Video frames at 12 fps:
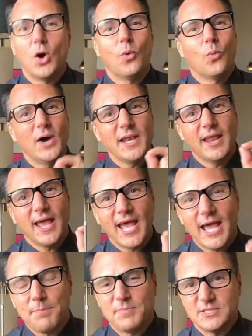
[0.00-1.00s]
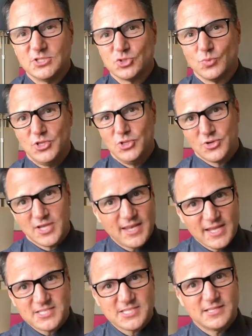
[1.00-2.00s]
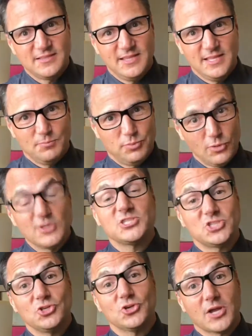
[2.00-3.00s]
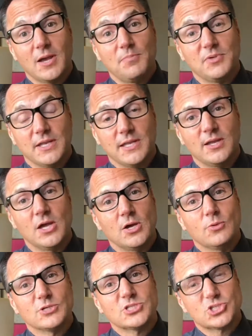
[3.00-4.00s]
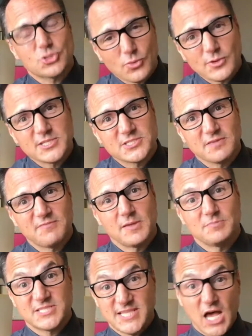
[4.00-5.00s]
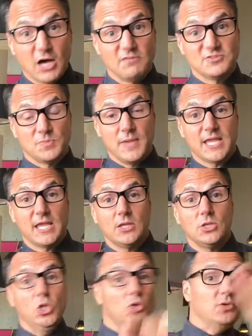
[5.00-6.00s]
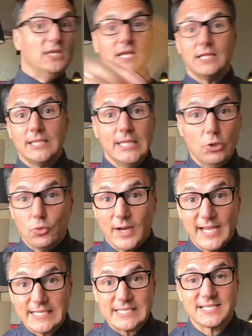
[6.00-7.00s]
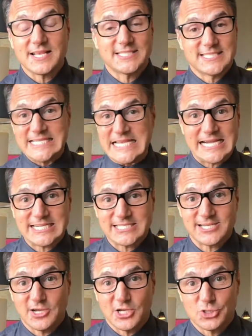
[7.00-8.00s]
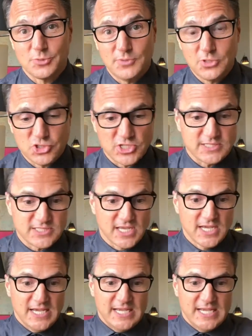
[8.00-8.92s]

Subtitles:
What happens when you connect the employees in your company with stories of themselves making uniquely great CX contributions?